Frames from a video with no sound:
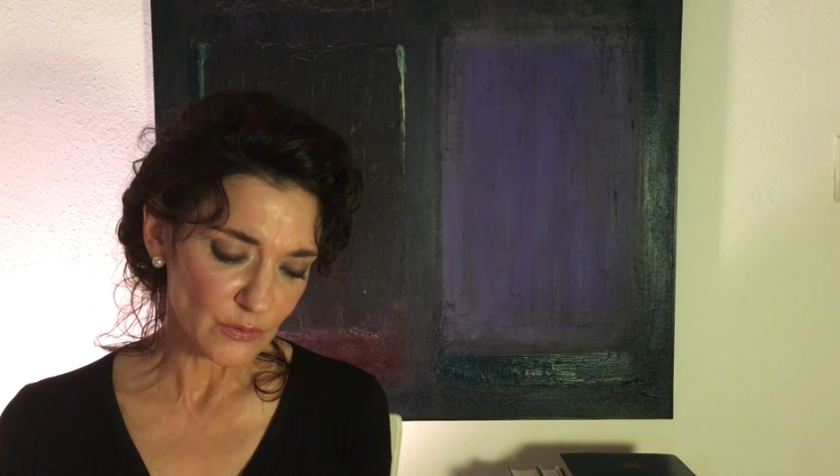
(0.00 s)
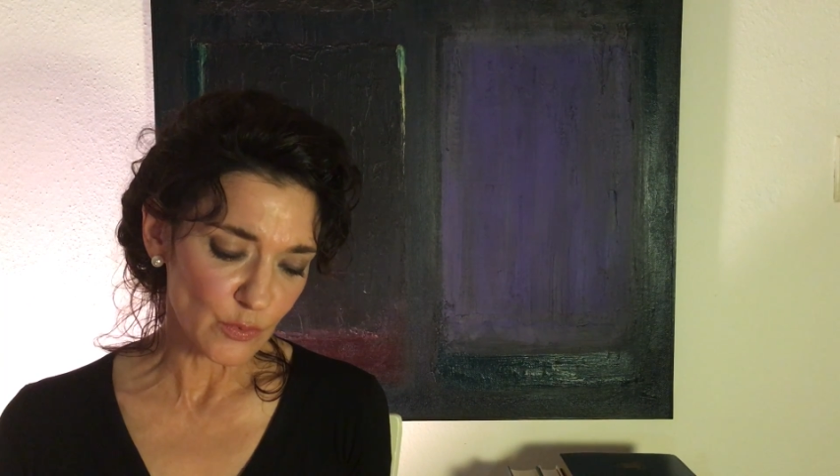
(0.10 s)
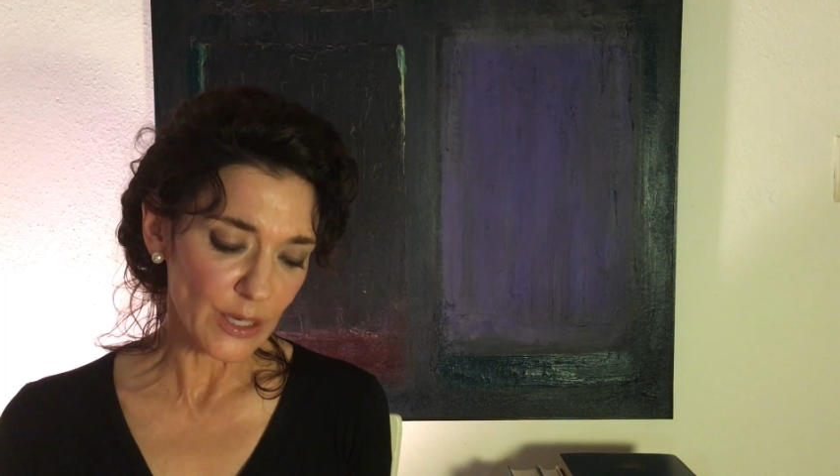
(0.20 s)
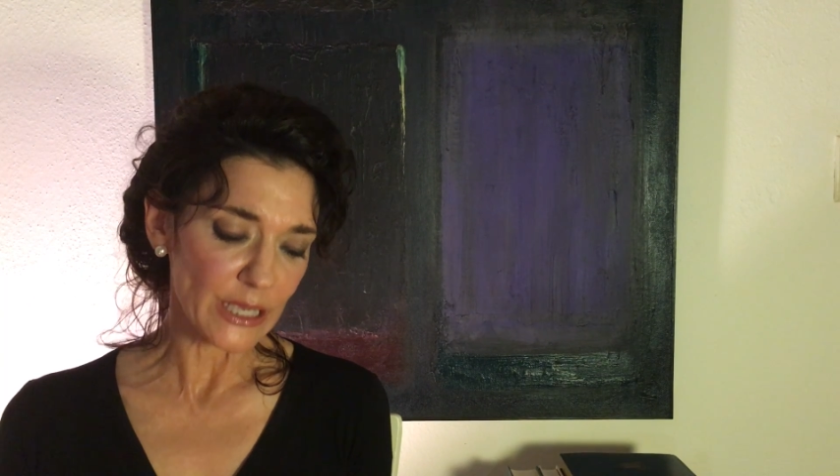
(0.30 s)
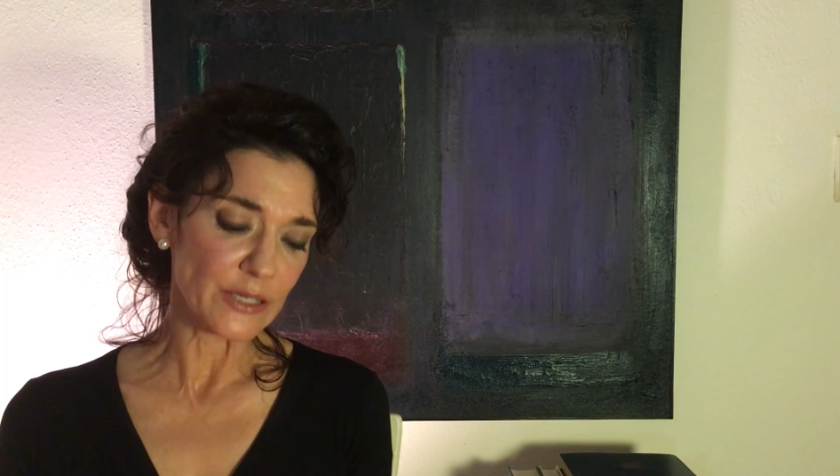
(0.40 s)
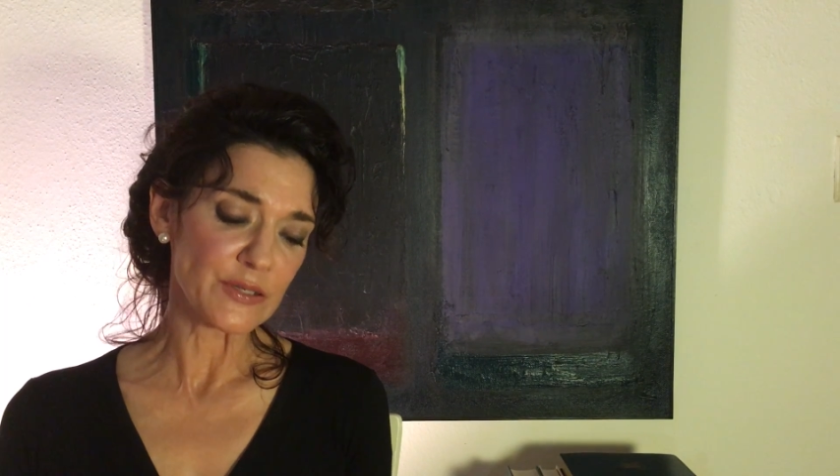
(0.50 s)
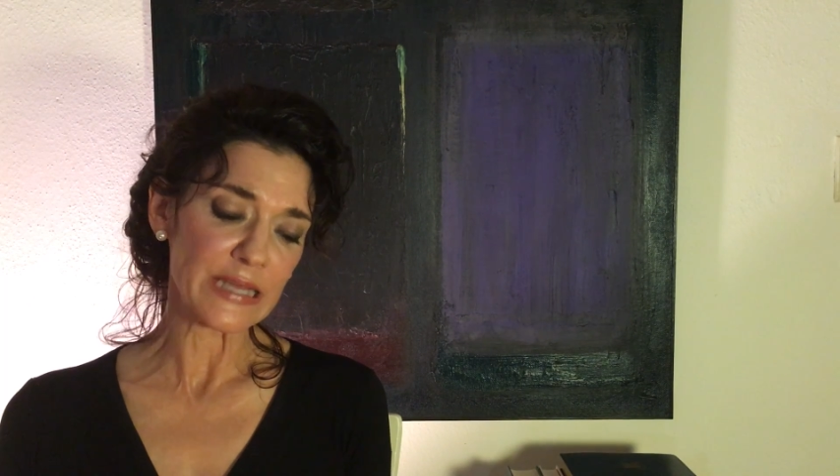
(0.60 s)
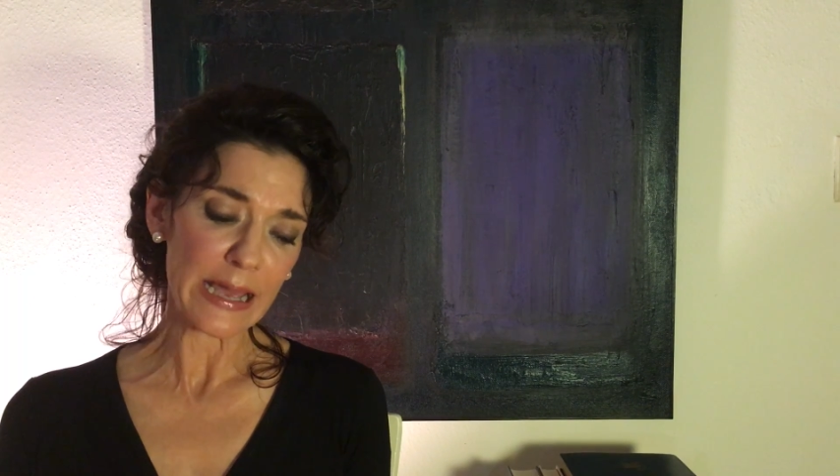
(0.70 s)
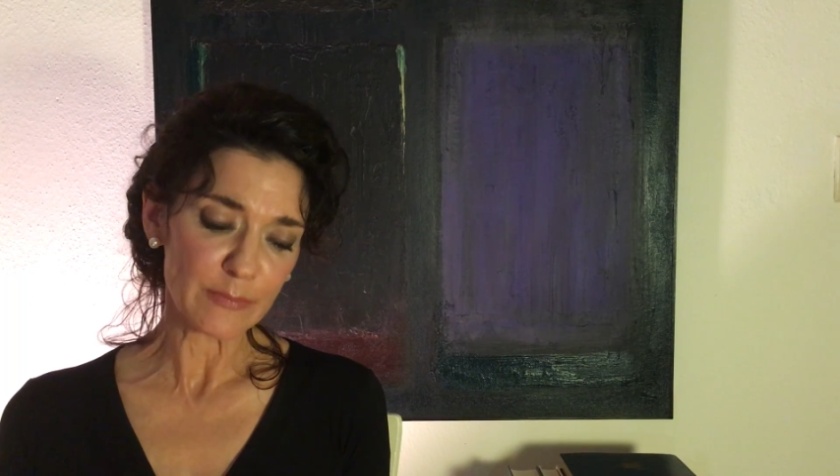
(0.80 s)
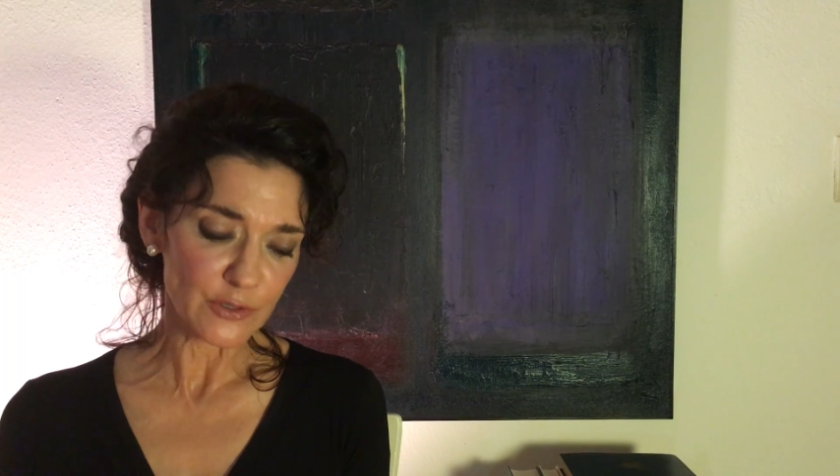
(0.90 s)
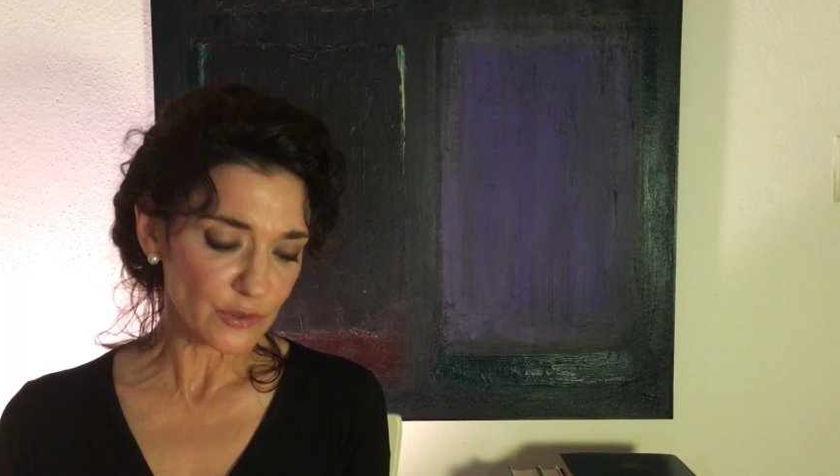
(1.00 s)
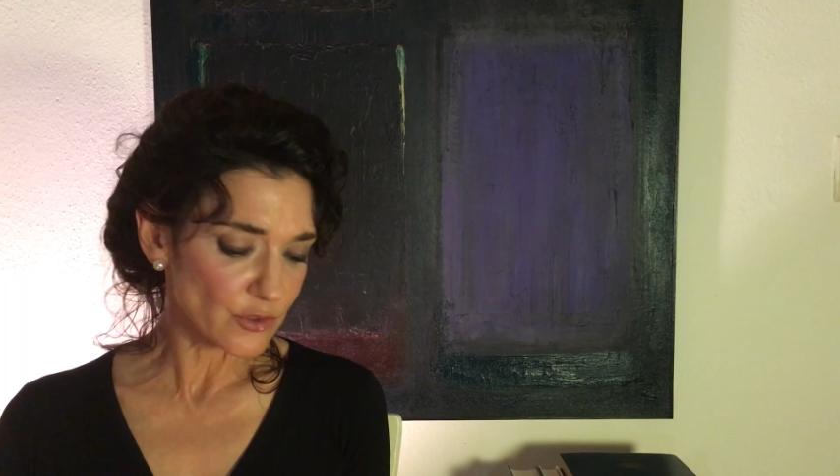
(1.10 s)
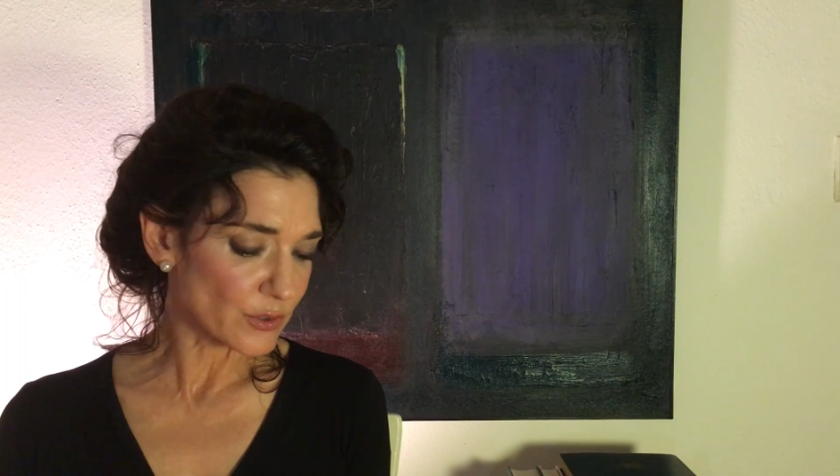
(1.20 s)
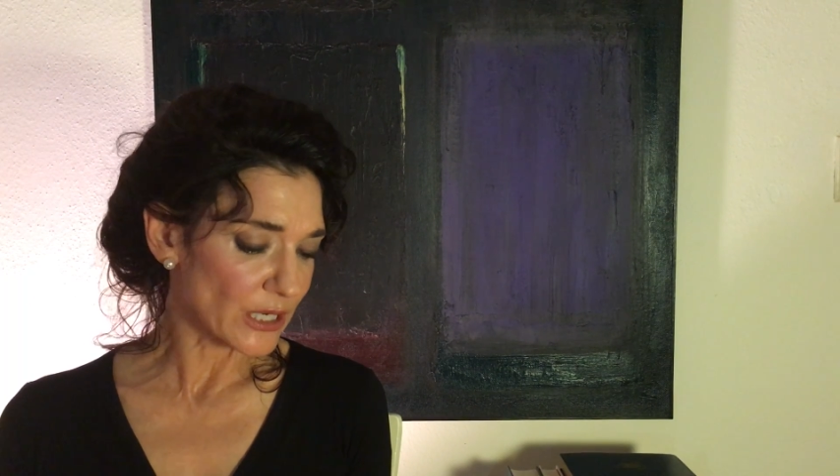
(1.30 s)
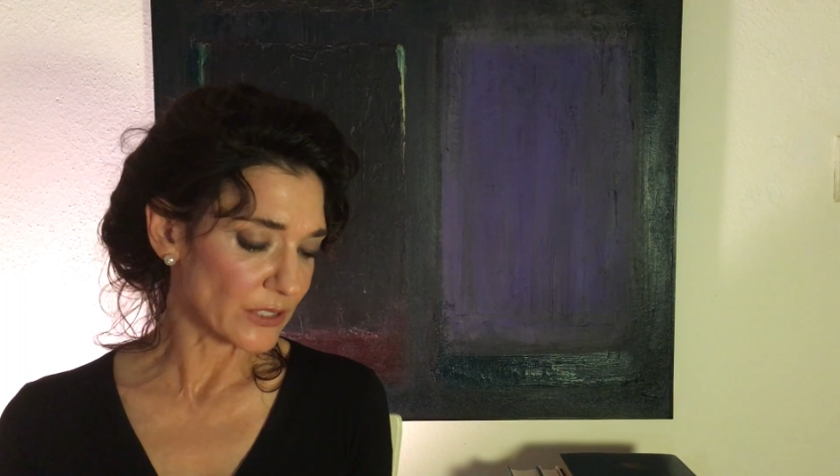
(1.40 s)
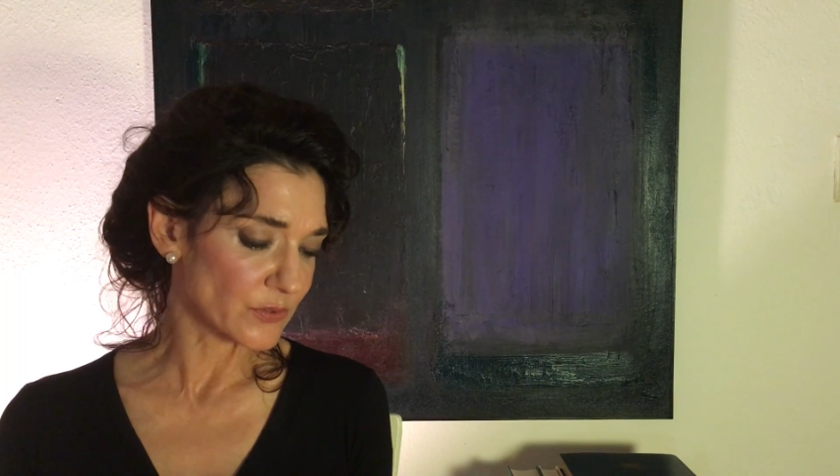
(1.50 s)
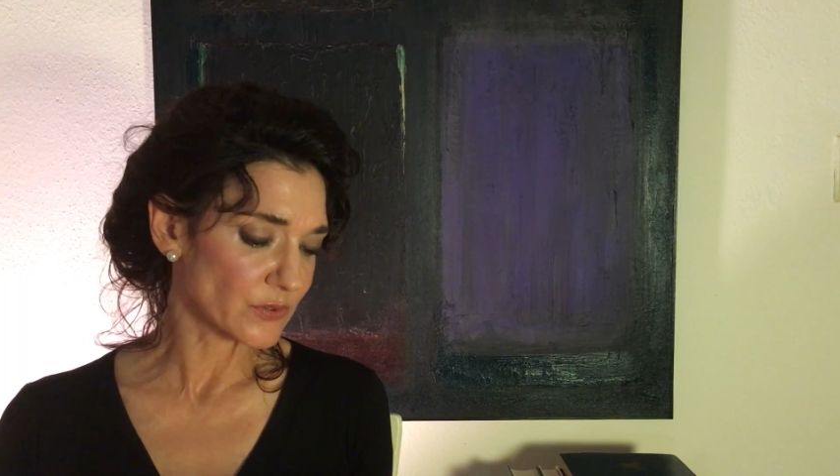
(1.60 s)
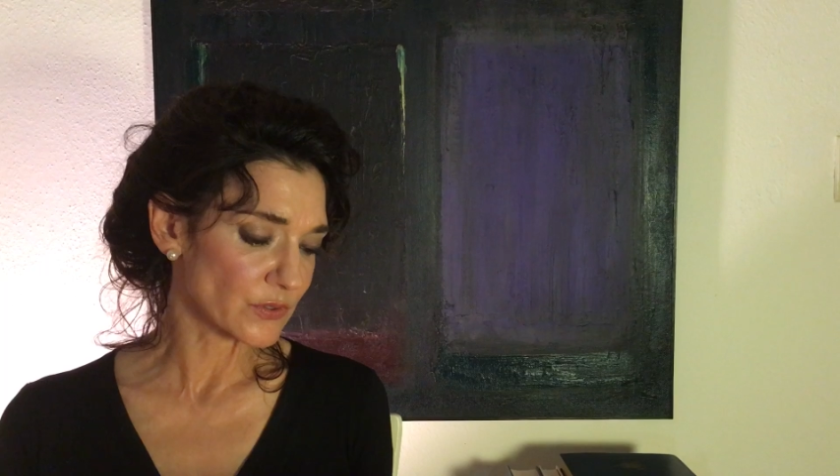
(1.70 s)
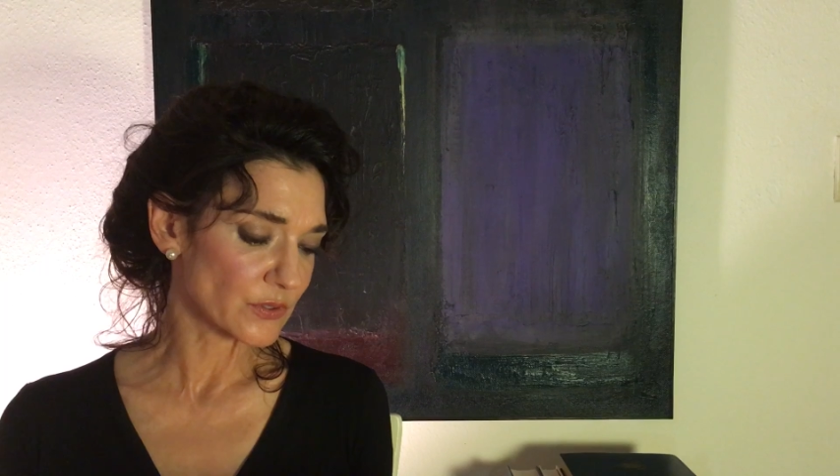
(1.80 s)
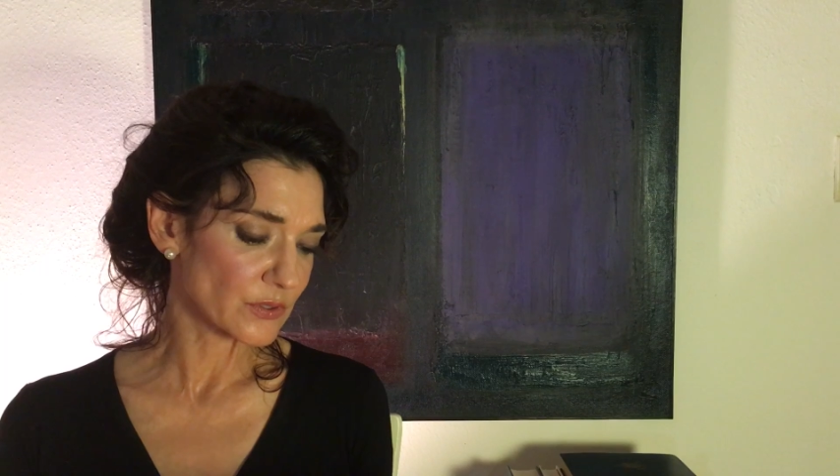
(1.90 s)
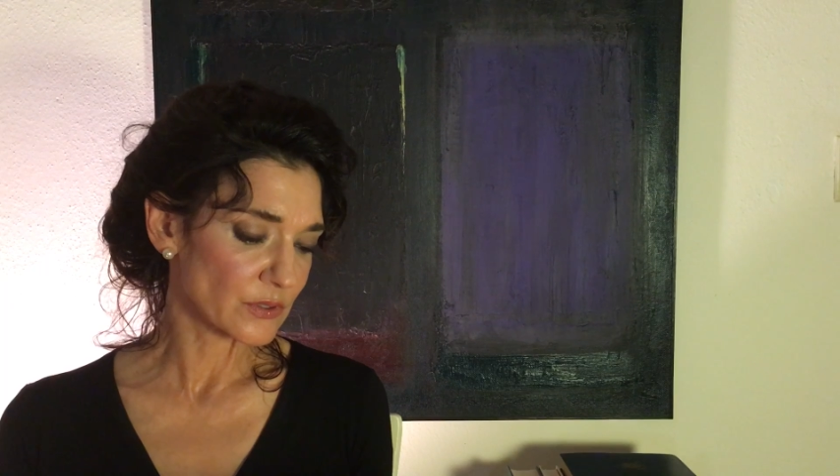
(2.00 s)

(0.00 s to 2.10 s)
red damask dress.